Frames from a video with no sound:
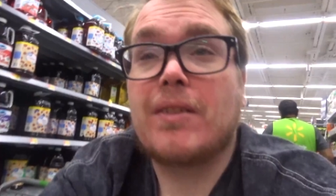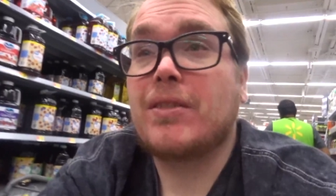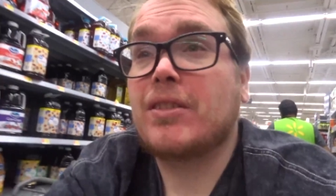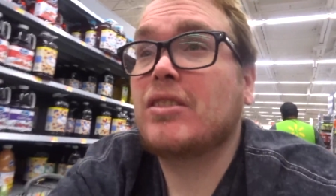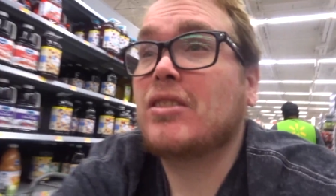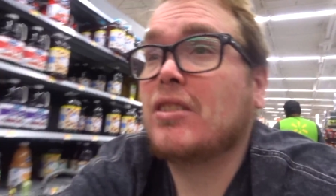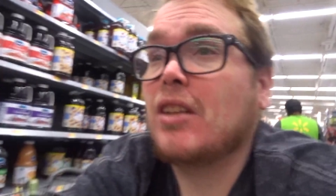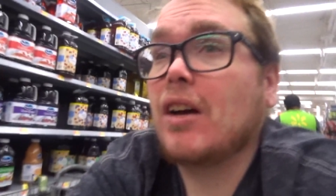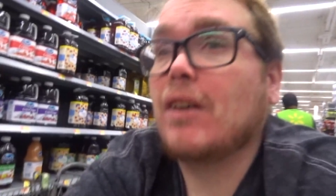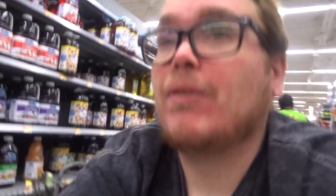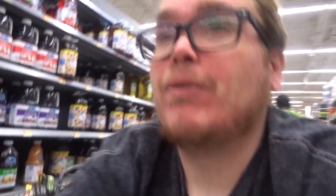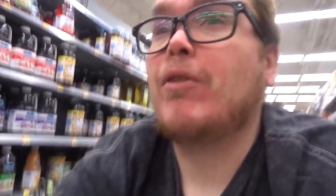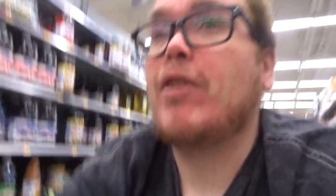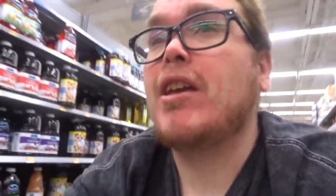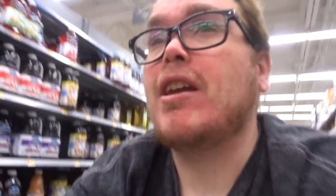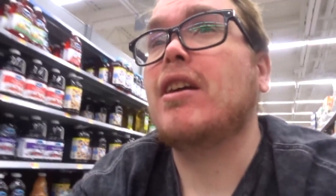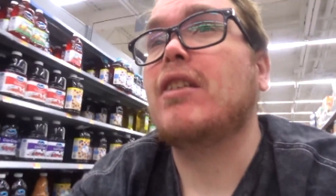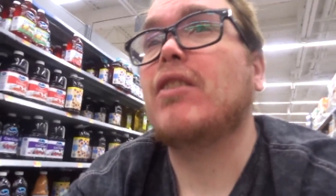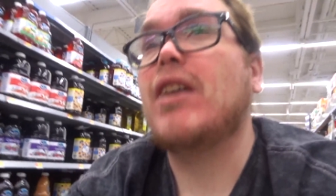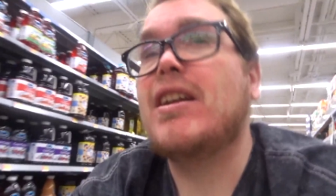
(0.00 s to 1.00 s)
of stuff
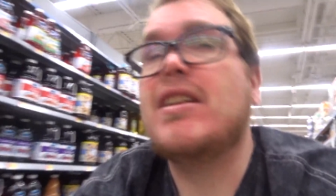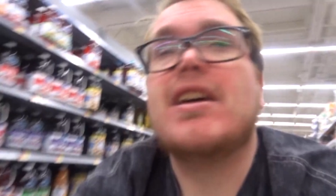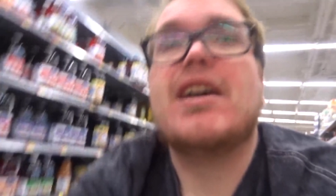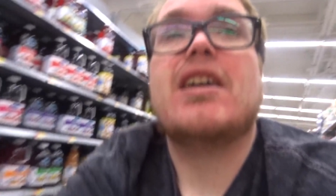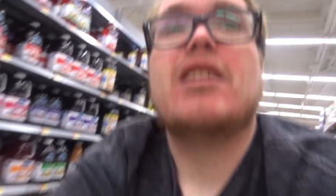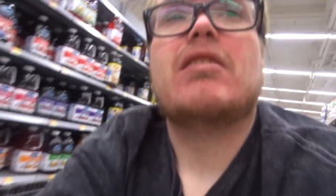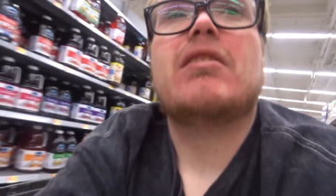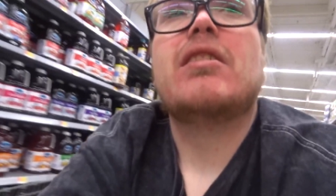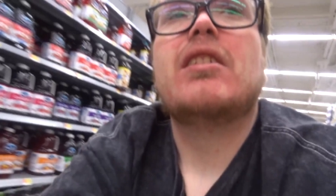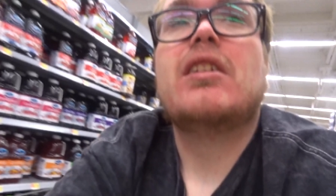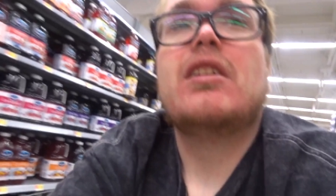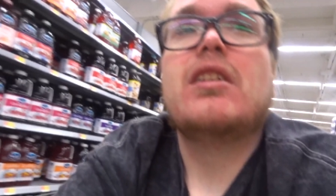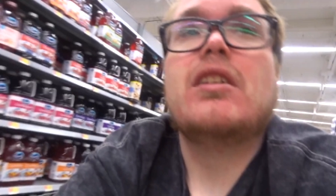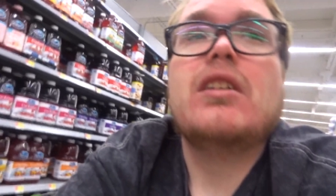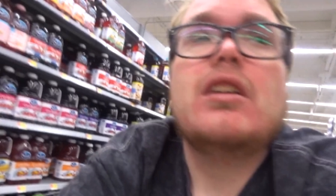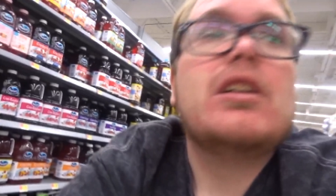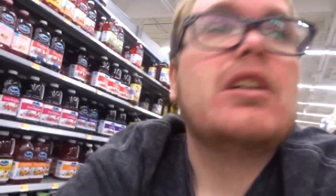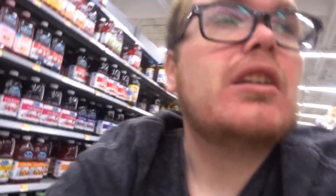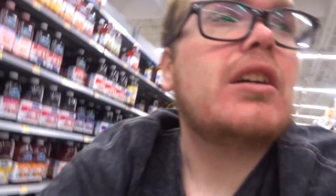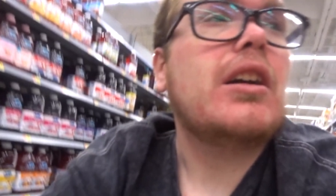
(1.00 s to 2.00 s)
here right now.
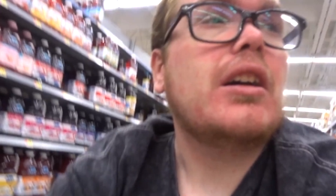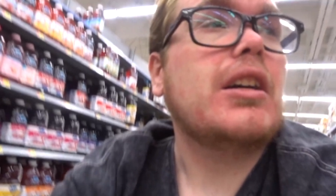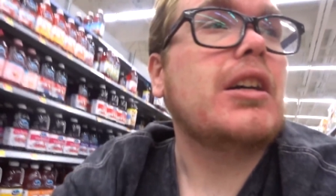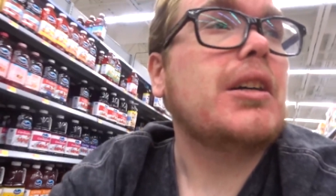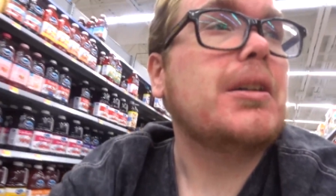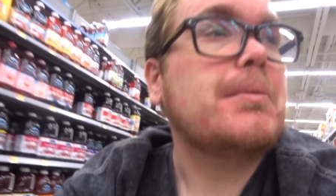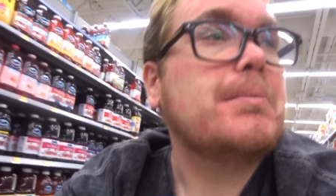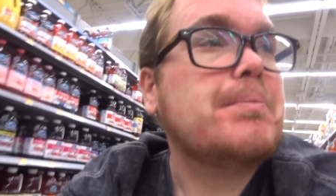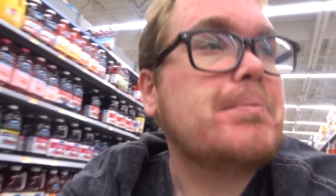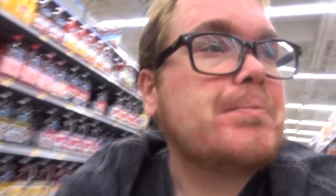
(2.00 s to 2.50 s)
Um,